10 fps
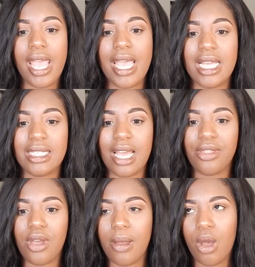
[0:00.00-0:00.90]
and I
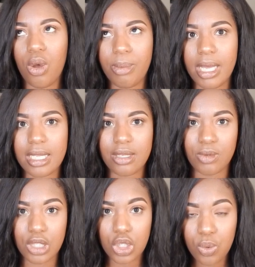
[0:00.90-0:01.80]
thought, oh, because it
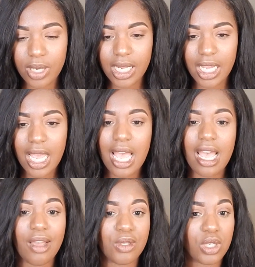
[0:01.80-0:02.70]
was 20, it
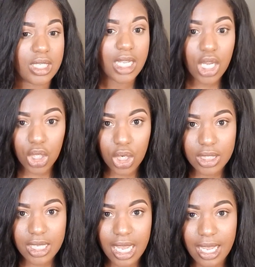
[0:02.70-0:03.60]
was going to take a
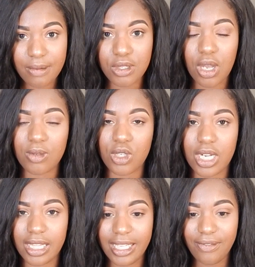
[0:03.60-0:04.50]
long time, so I was going
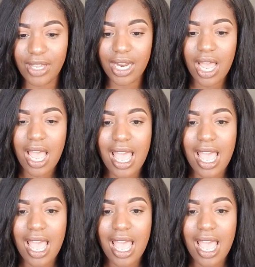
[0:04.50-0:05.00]
to leave it,